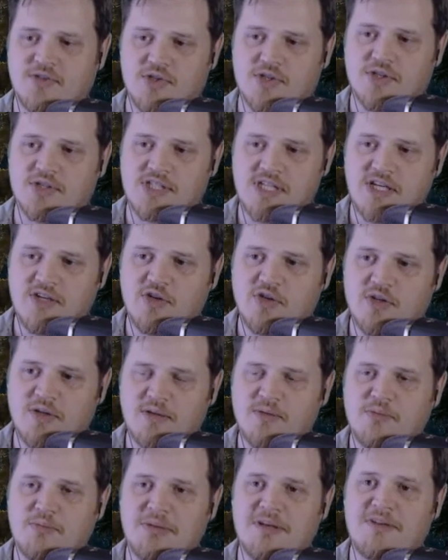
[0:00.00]
Jersey, it
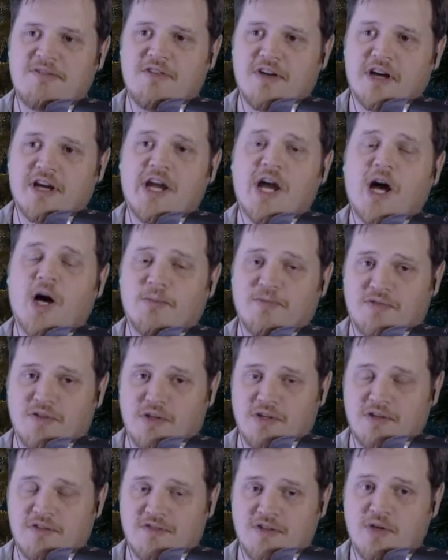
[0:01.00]
would be very
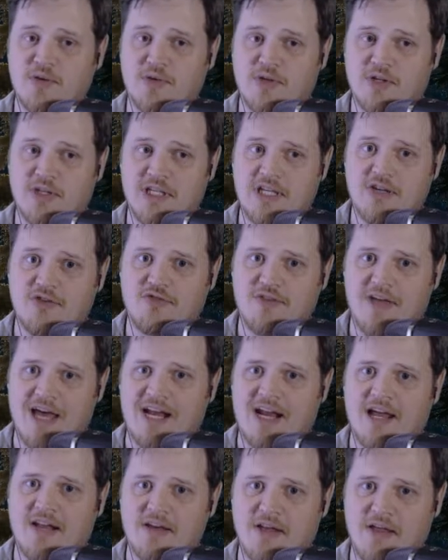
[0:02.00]
helpful if you could give
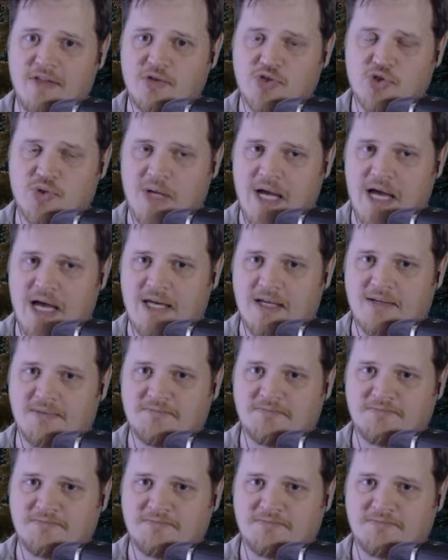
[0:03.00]
that another try.